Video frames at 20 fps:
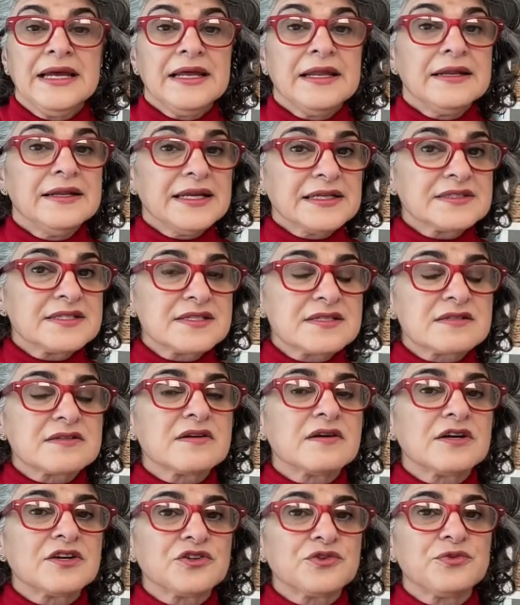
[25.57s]
Let's
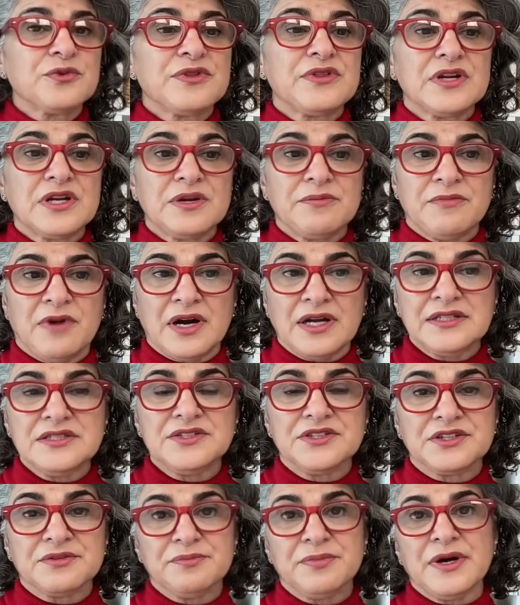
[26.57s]
start with a
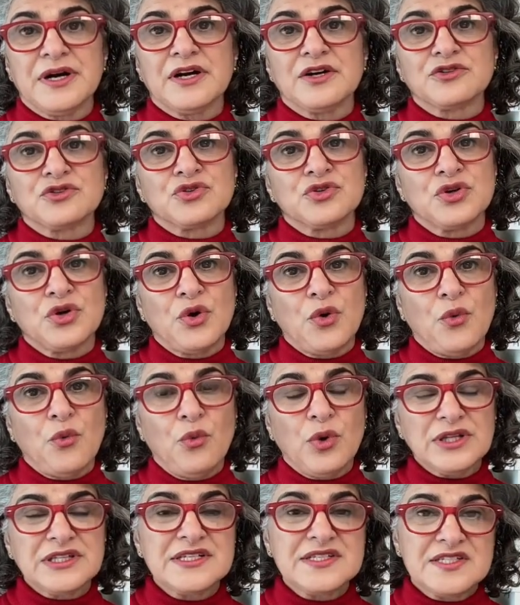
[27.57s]
reminder about
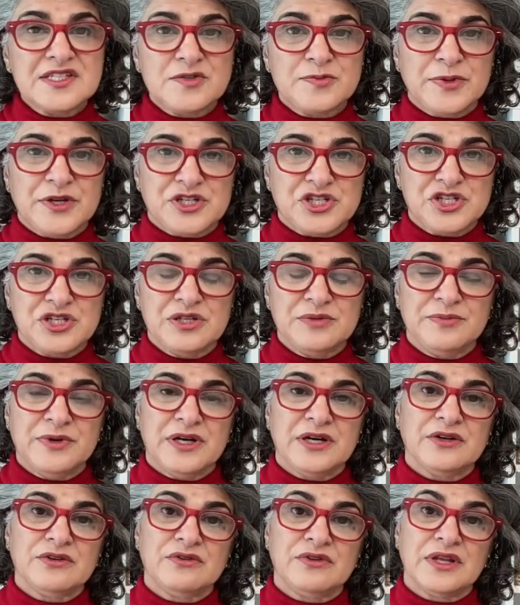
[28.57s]
what is special
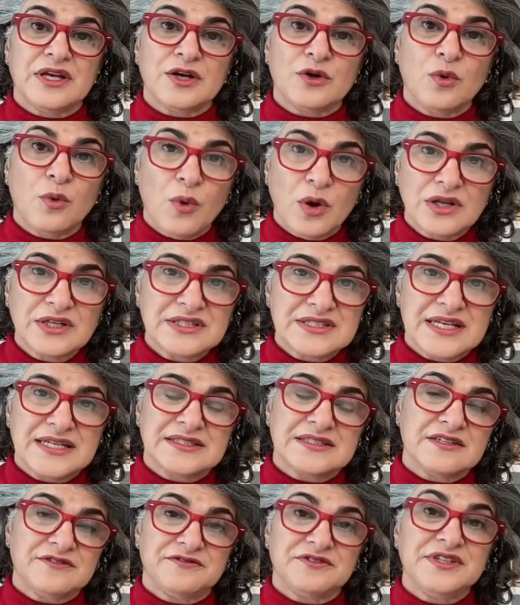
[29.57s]
about the
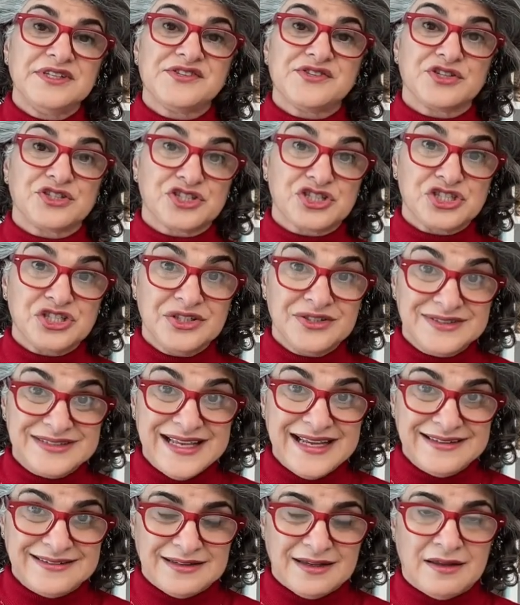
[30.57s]
qualitative research
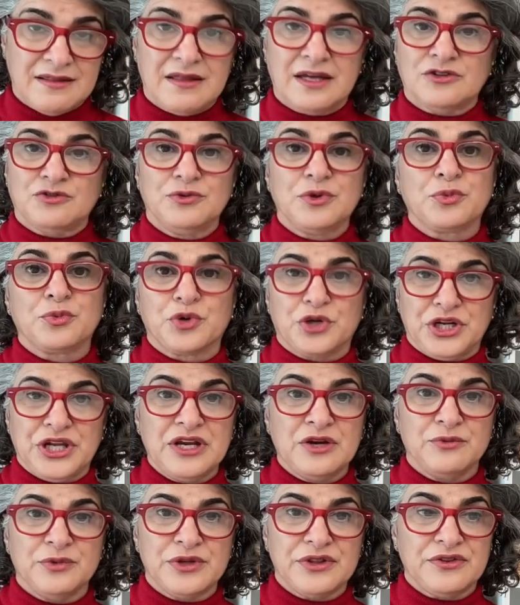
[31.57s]
data that we're
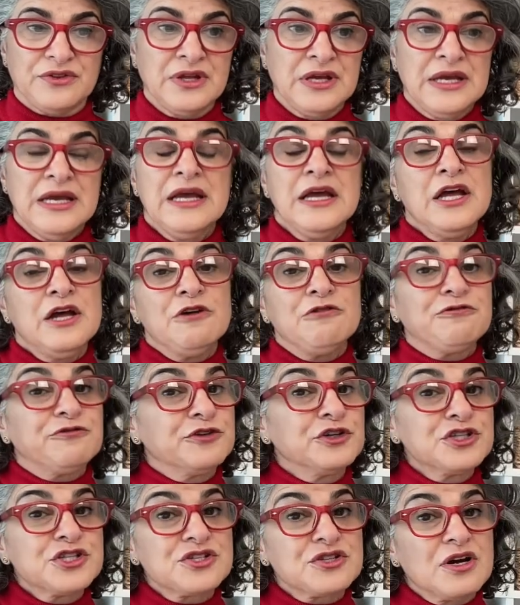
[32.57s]
working with.
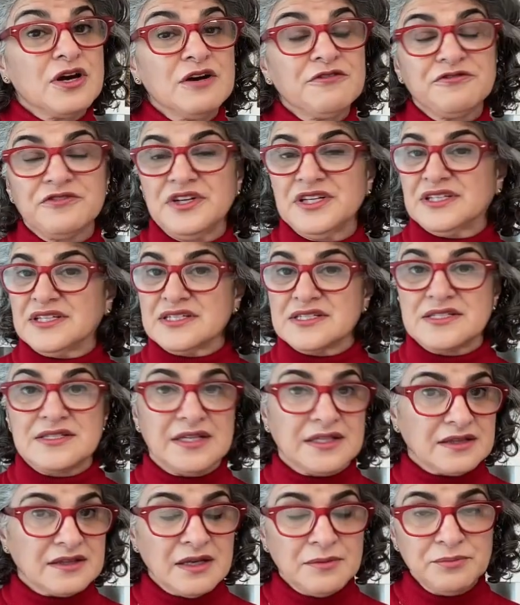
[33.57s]
First off, it is
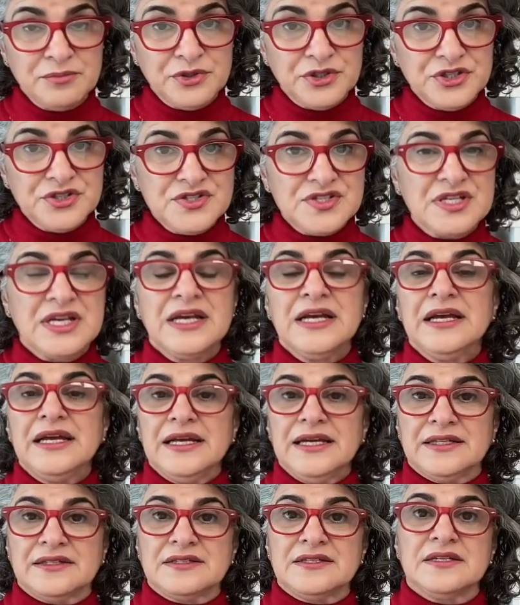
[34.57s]
not numbers,
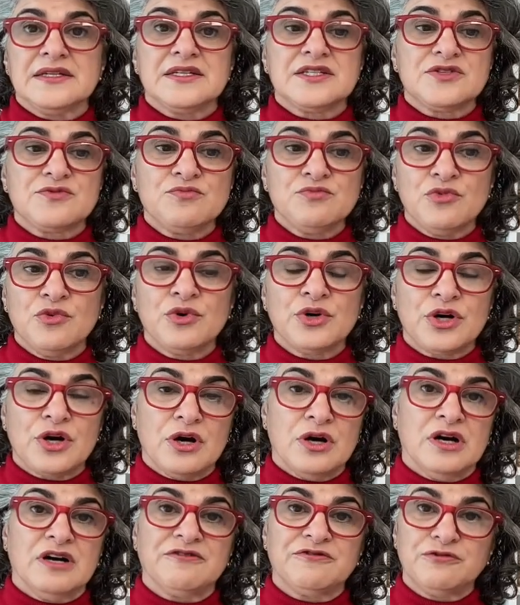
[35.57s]
it is more
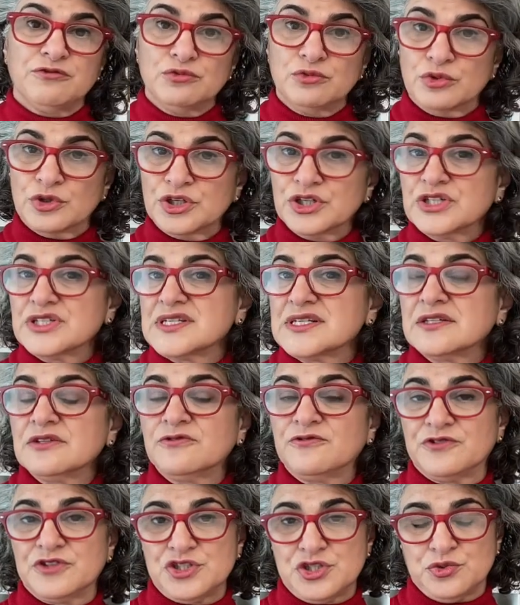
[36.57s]
of words and
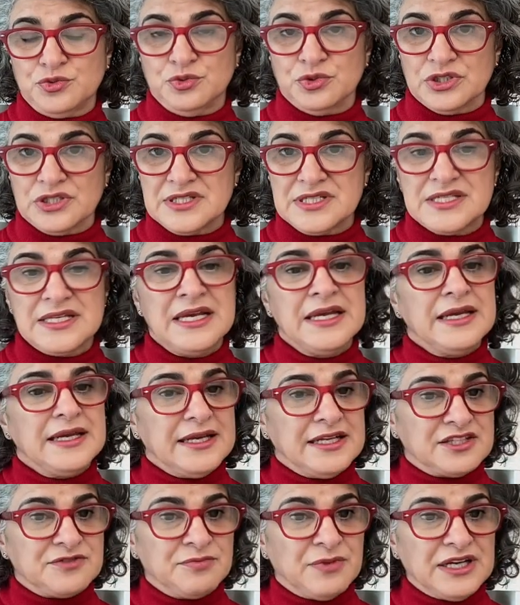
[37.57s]
visuals.
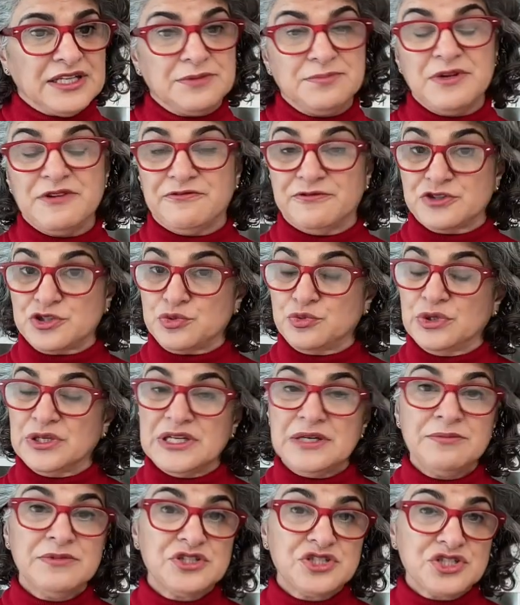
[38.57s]
It might be visual
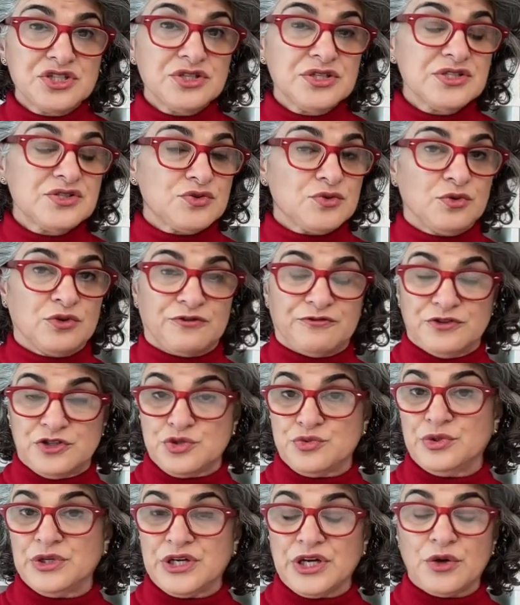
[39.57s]
images or
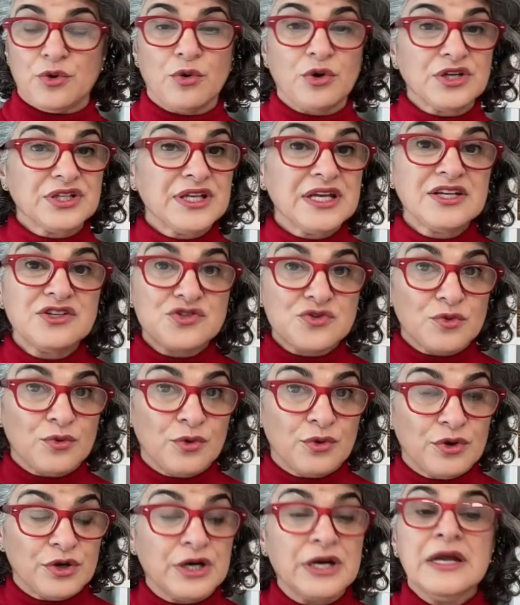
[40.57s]
visual recordings
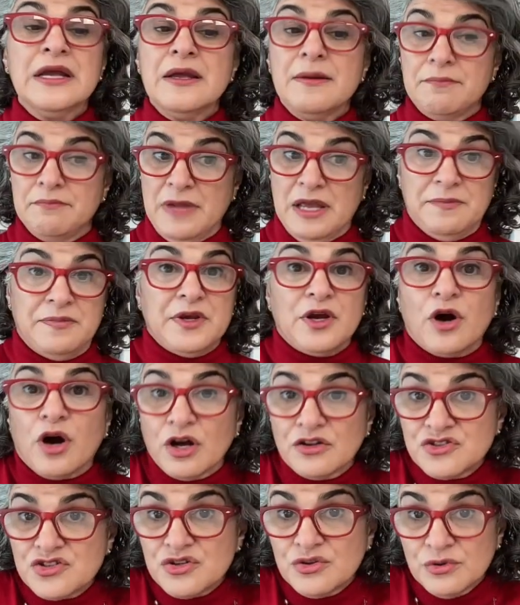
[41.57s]
or maybe
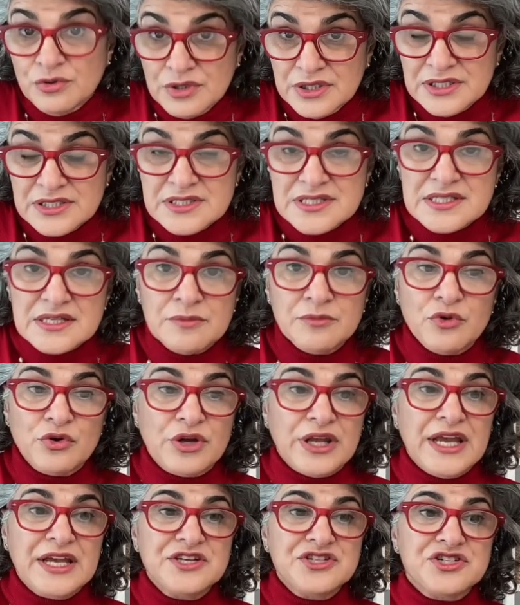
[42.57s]
audio in some
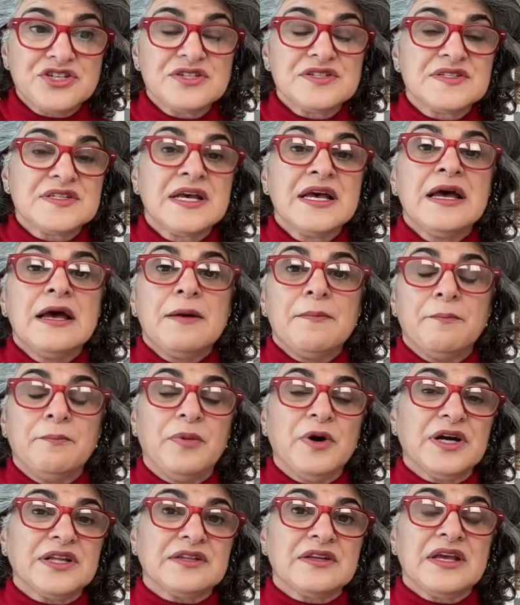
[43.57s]
occasions,
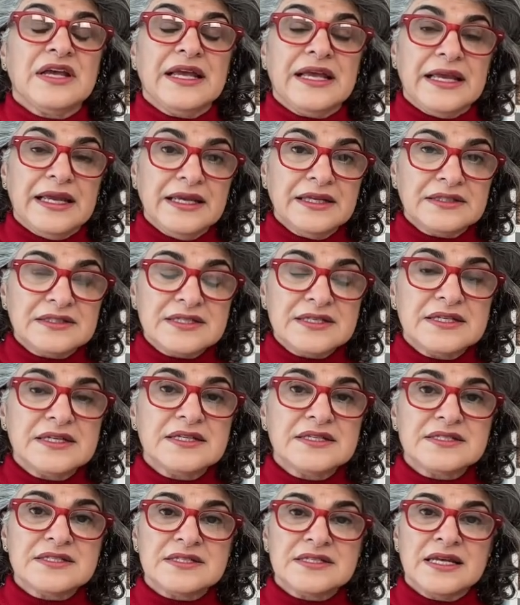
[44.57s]
but it
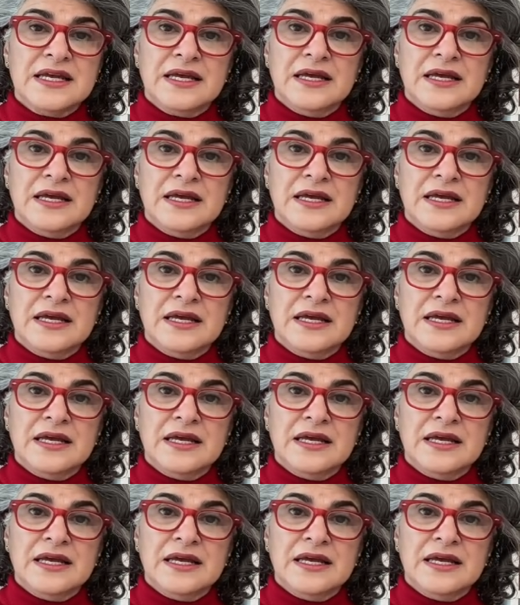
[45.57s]
is